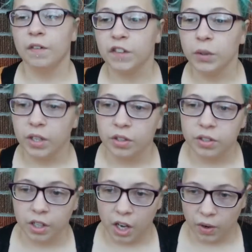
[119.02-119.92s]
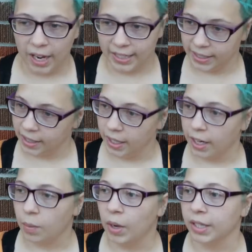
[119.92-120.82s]
a few years ago, I decided
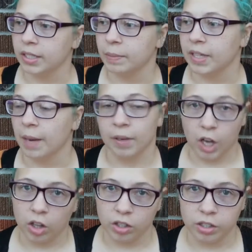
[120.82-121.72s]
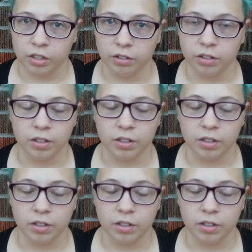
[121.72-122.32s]
I wanted to become a college student.